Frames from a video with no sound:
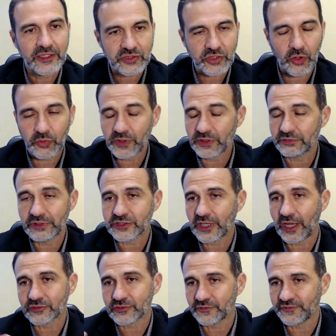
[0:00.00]
So we
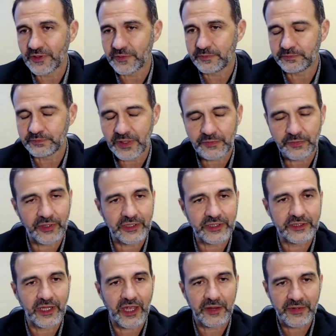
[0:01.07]
reach out to people
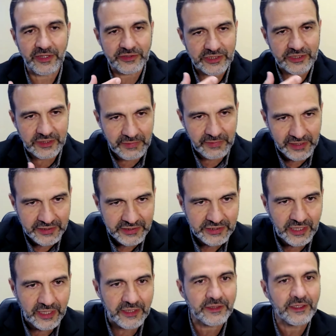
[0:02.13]
in emergency
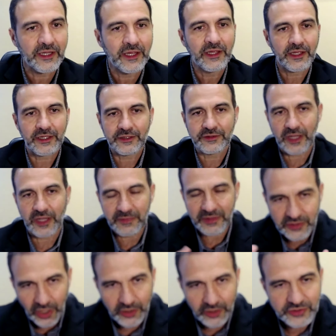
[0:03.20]
medicine, in
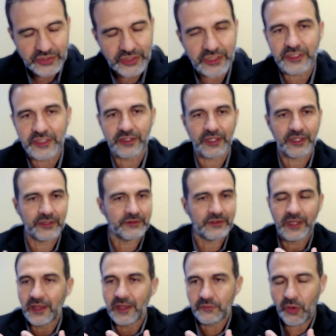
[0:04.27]
dermatology,
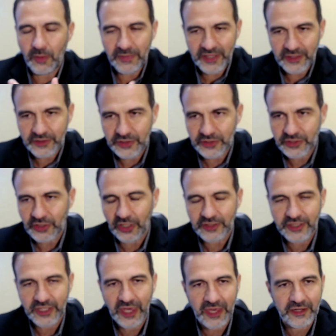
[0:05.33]
in pulmonary
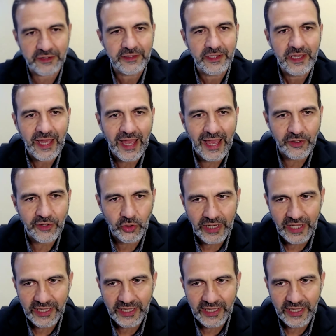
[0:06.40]
critical care, and